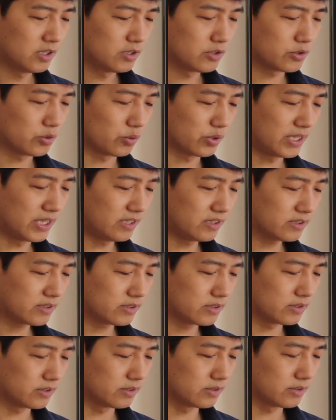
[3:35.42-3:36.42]
So
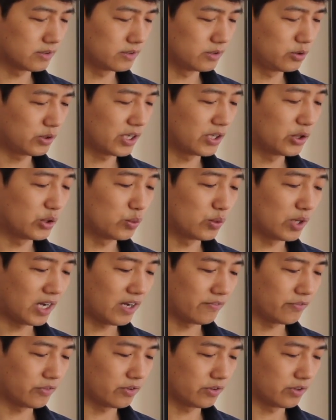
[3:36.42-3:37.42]
things you can do
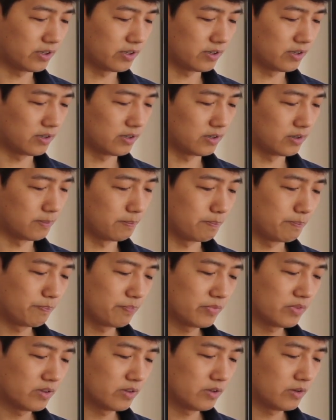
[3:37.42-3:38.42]
after the
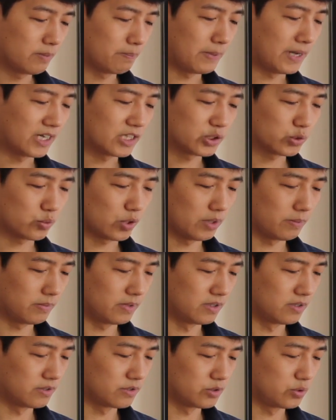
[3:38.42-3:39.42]
back swipe
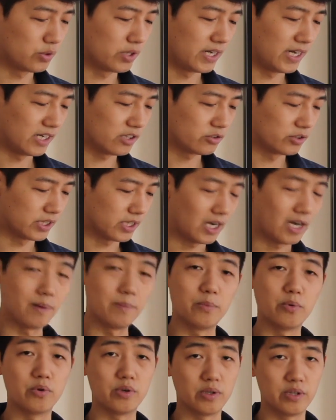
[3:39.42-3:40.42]
is you can actually
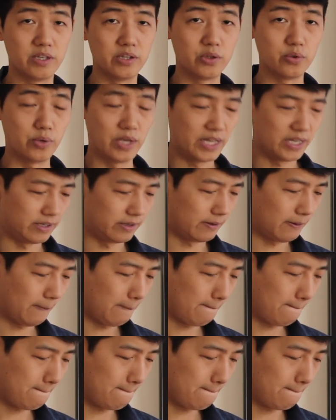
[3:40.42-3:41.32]
combo into a